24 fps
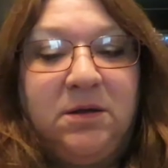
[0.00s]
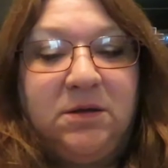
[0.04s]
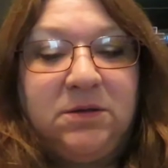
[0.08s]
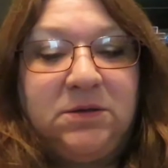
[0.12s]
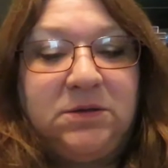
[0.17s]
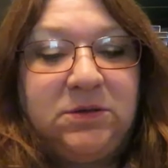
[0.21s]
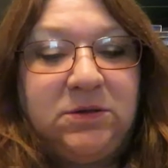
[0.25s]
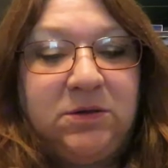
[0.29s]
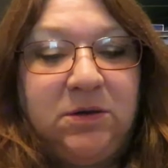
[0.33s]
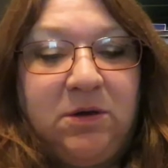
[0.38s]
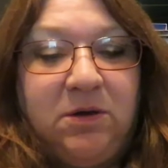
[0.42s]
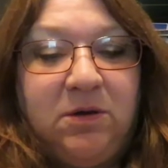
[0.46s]

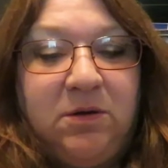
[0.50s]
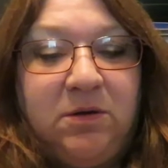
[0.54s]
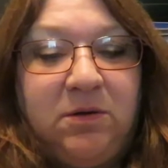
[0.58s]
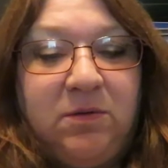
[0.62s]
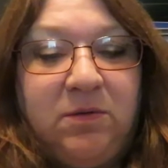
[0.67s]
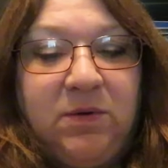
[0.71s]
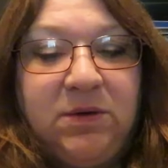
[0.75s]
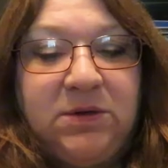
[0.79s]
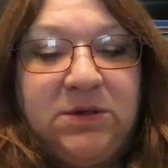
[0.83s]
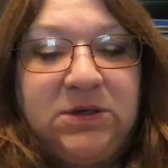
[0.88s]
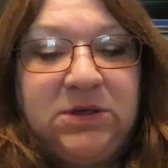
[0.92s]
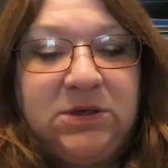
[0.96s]

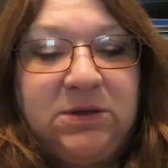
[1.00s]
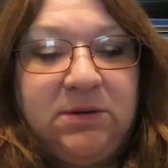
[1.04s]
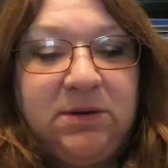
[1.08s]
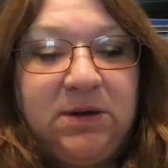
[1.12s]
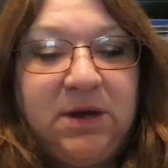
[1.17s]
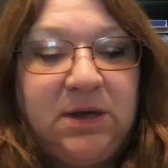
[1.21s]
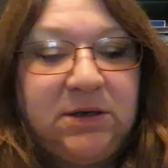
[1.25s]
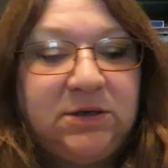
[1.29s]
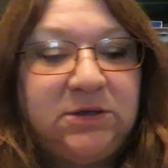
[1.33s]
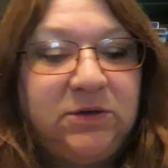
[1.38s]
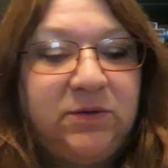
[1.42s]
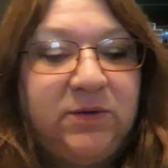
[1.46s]
so what's the
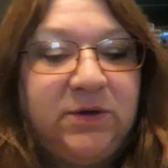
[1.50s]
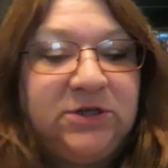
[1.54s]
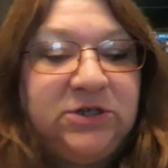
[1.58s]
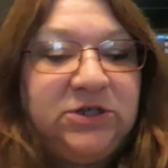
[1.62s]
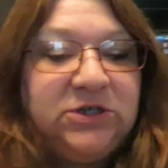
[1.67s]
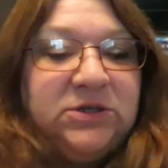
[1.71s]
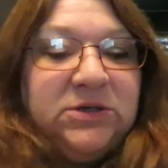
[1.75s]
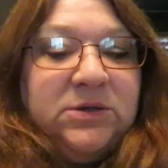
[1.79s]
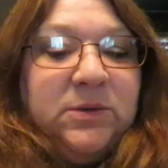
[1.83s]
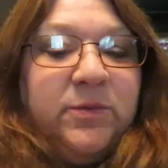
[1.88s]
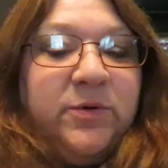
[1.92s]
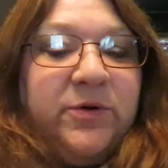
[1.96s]
next
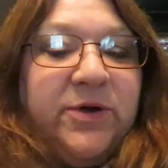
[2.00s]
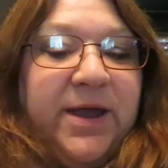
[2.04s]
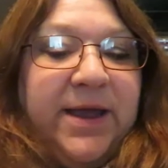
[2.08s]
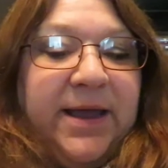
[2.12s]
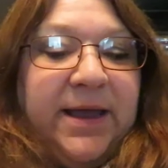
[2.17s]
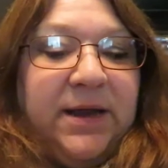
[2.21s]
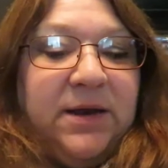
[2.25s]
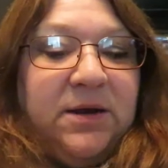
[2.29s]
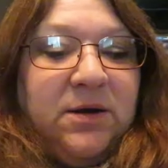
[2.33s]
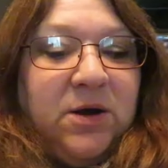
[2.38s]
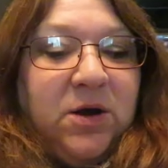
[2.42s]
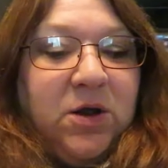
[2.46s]
question number
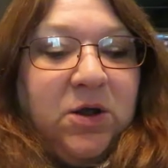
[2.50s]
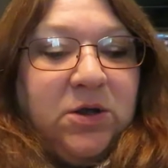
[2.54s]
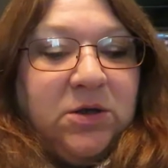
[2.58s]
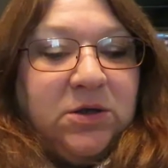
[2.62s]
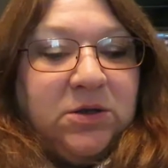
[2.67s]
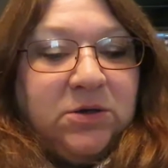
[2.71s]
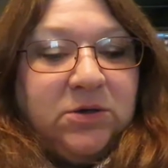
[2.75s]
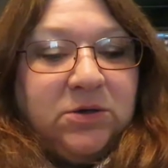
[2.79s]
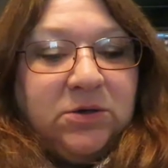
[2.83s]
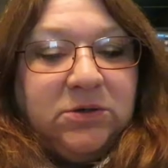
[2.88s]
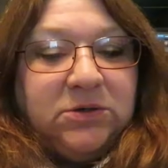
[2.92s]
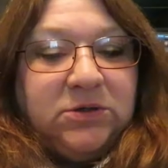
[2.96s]
eight
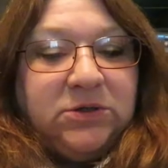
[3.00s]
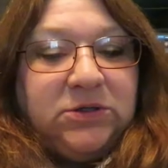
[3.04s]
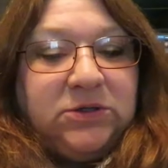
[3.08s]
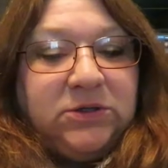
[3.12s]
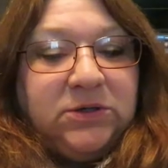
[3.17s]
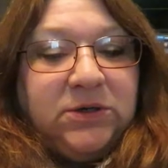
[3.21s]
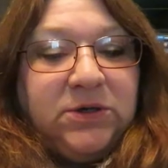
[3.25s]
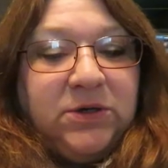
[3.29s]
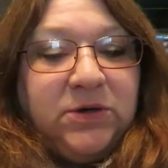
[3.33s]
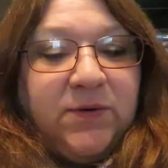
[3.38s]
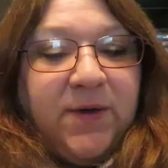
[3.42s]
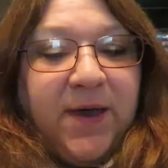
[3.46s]
do
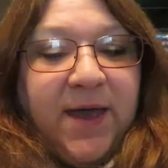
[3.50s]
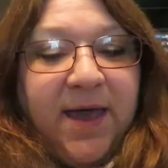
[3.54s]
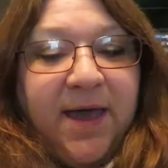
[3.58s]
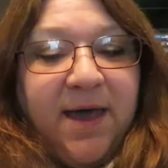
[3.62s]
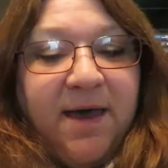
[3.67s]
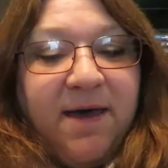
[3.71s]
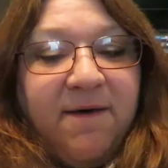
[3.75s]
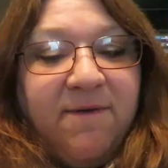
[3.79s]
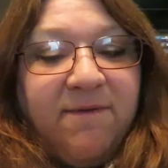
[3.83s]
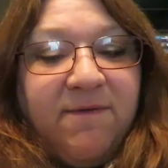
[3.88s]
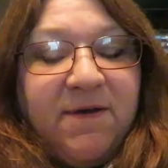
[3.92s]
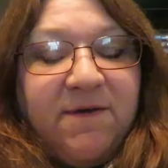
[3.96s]
you
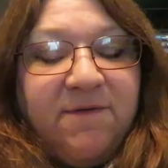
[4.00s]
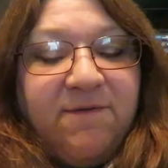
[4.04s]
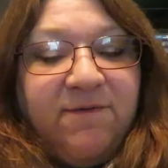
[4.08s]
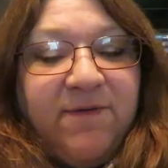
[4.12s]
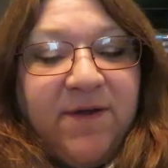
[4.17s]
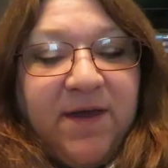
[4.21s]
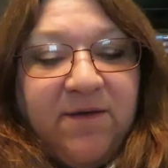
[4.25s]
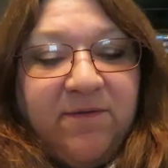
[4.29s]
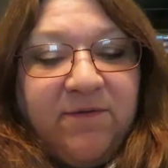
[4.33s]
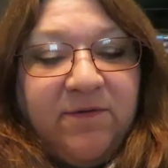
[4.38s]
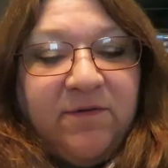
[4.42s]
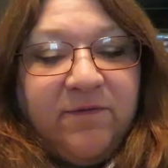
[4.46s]
have a
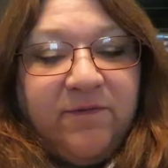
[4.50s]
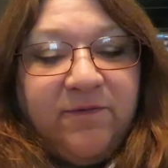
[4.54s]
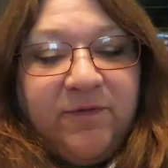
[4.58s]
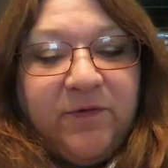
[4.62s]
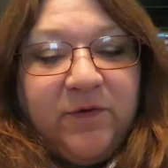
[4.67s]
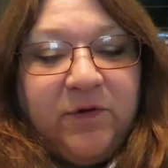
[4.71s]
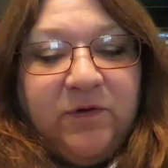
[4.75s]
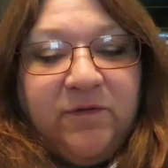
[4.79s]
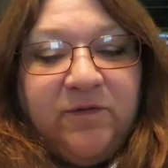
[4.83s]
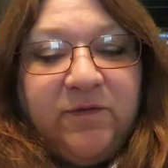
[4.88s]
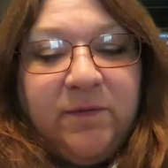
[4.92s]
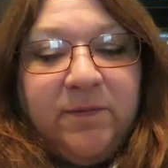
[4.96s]
favorite
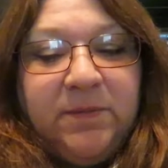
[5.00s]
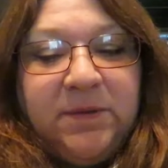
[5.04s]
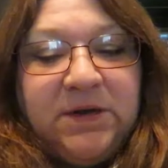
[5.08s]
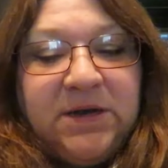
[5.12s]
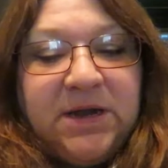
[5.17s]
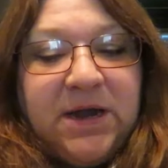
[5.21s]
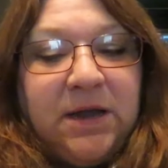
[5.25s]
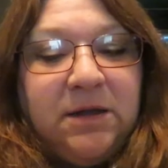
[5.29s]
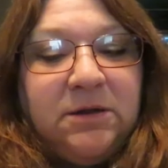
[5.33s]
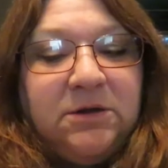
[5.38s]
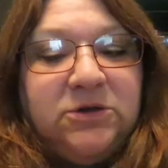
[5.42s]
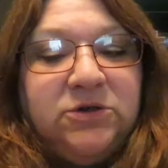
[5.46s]
food from the
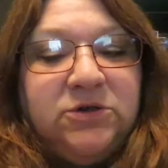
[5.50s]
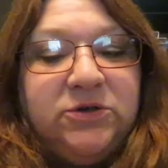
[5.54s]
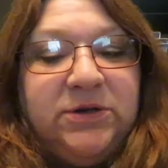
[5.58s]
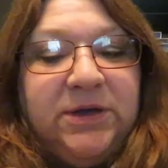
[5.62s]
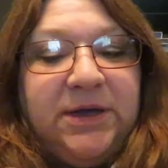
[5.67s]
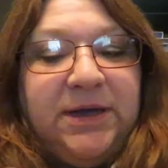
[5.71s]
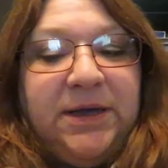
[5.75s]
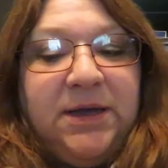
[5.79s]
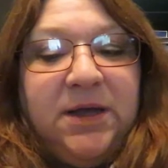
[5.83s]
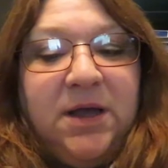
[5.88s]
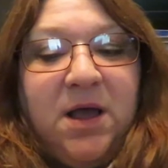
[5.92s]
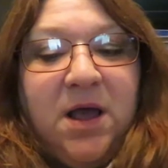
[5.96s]
Dollar
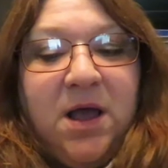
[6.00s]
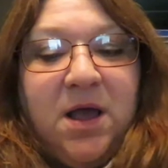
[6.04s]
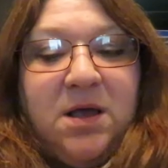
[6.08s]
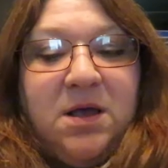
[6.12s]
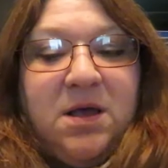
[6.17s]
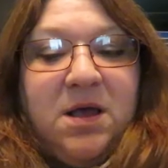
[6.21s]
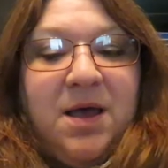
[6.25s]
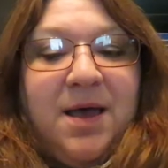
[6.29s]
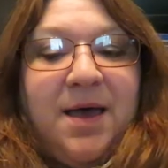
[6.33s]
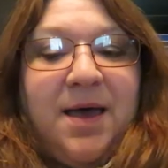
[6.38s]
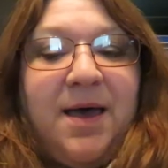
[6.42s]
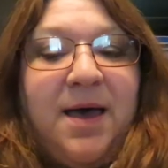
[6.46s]
Tree
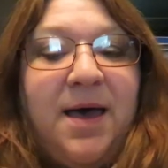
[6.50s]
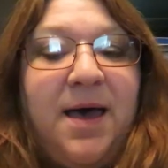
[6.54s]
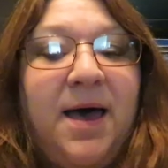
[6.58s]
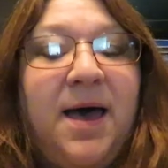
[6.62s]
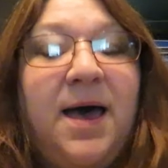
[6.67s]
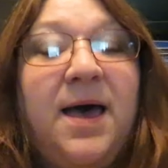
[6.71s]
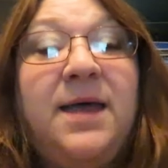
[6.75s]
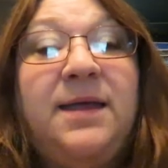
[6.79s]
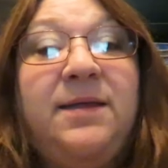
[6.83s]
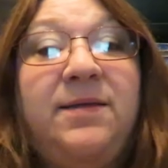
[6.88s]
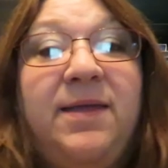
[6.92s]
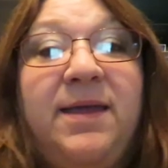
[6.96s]

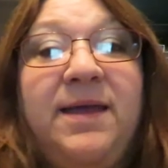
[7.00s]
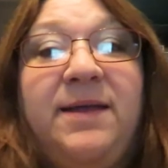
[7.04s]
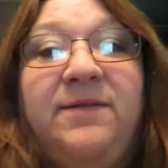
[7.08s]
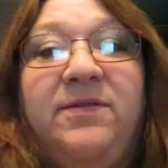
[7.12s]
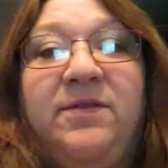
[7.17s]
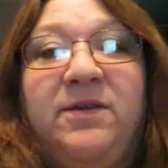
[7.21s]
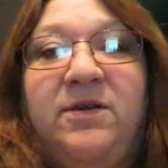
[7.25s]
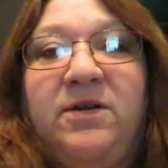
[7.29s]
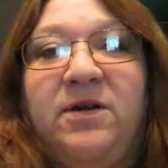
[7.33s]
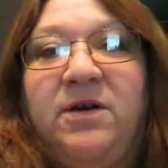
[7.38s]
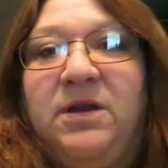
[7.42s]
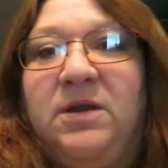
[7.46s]
I like
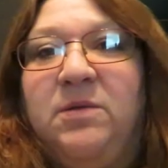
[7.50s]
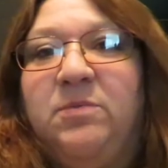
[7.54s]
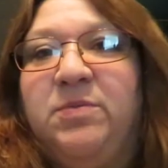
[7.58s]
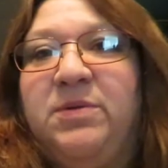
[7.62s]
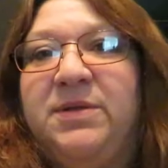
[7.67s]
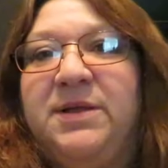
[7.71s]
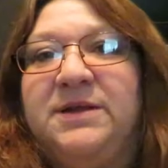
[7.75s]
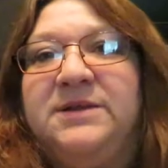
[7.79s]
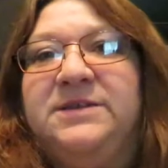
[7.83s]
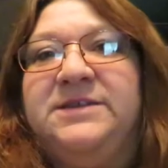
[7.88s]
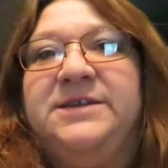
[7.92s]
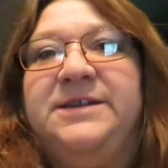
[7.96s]
the good and
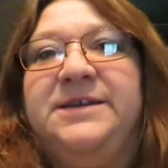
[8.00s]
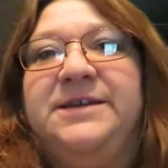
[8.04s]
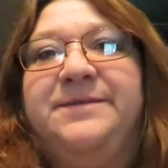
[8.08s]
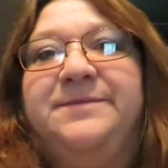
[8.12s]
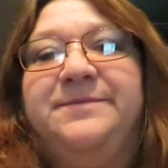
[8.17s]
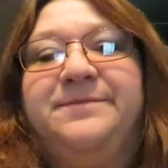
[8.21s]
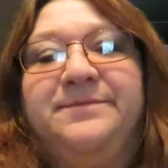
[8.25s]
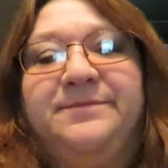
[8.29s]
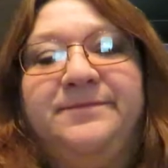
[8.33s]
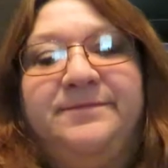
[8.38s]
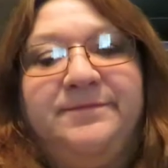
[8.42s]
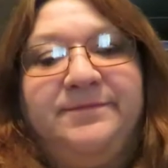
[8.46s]
plenty.
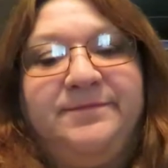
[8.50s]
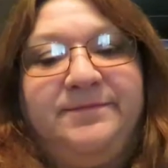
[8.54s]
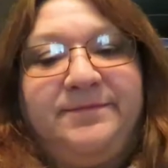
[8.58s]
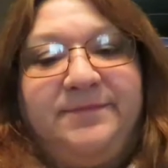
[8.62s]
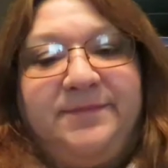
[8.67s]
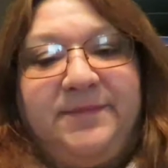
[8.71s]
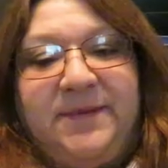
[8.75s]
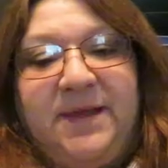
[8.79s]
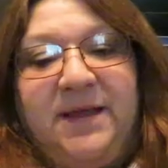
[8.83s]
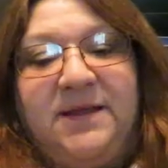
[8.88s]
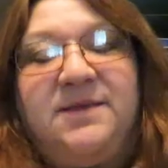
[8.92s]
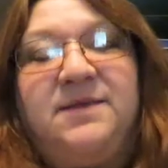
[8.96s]

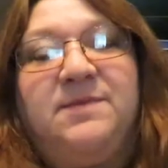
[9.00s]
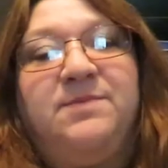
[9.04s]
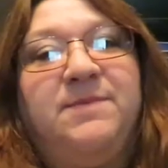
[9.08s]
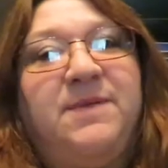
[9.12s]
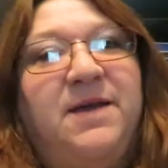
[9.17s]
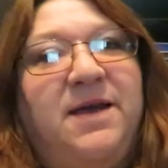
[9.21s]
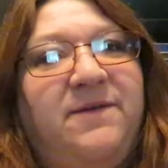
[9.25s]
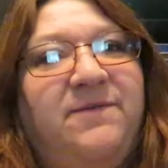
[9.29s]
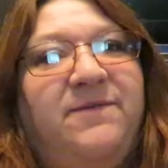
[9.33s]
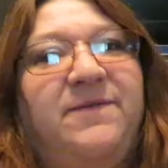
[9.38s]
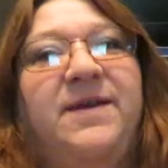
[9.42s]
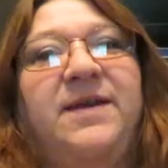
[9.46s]
That's
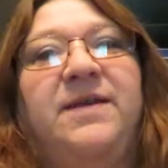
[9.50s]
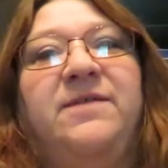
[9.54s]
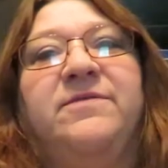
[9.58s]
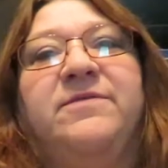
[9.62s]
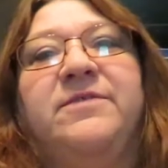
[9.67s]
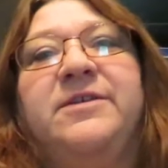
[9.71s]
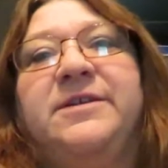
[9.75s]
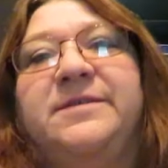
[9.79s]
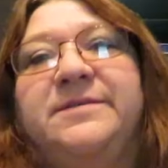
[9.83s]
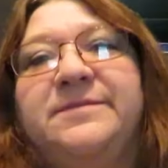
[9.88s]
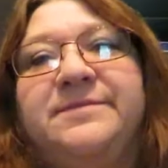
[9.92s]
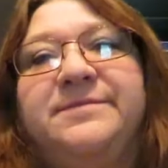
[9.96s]
my
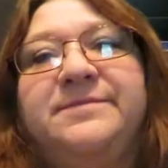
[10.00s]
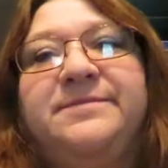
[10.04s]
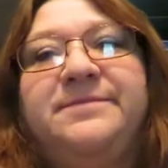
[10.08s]
favorite.